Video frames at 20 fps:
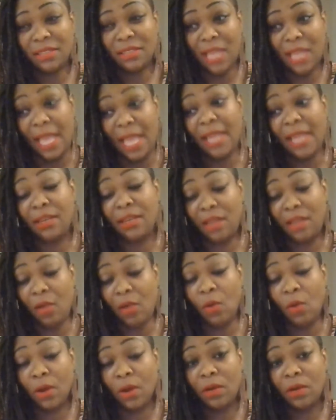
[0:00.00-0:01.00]
and
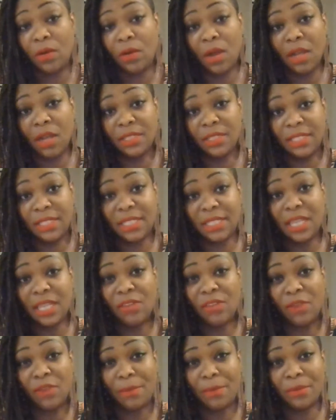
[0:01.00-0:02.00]
oracle cards, the
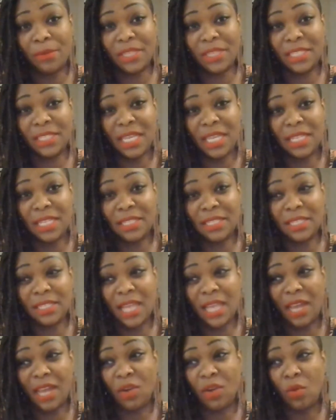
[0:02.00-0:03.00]
sun represents
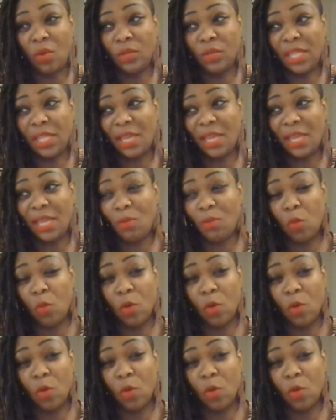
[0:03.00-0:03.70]
not only